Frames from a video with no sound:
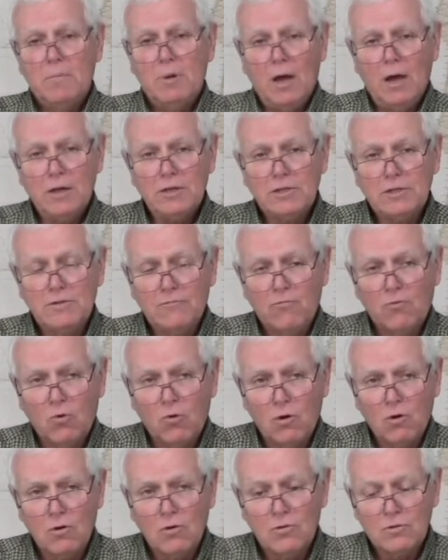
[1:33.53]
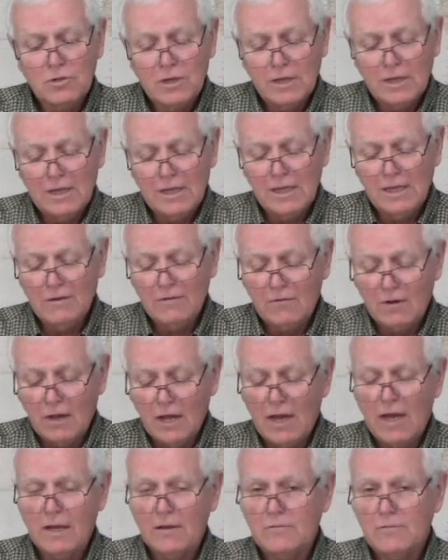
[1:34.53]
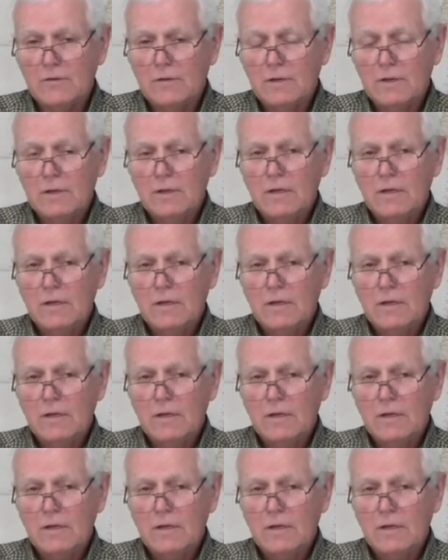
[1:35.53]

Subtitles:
Positive words give life.